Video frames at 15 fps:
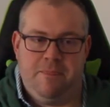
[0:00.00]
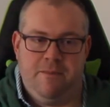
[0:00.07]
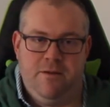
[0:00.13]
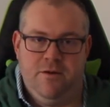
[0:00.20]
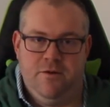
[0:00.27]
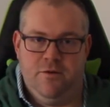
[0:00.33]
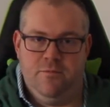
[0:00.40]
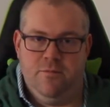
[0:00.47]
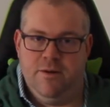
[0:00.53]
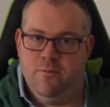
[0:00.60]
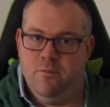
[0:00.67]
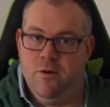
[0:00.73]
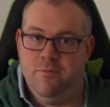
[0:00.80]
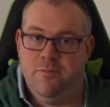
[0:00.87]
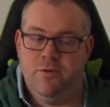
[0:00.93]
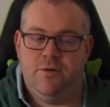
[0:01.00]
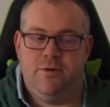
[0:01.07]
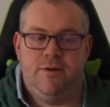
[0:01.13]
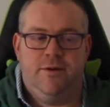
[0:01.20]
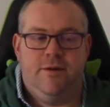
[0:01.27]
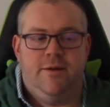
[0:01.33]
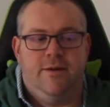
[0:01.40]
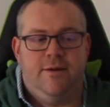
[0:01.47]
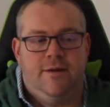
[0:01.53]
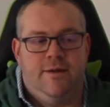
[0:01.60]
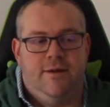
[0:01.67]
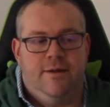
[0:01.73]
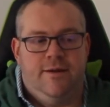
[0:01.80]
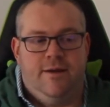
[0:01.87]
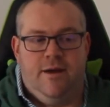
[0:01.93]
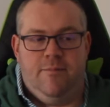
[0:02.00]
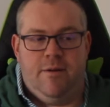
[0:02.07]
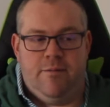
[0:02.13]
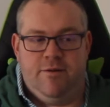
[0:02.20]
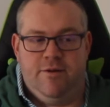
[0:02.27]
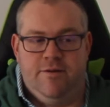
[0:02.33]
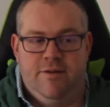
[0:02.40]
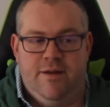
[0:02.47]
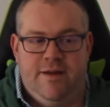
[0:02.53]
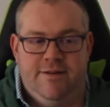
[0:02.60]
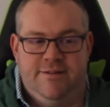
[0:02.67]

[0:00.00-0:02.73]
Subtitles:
it won't boot, I'm happy to do that.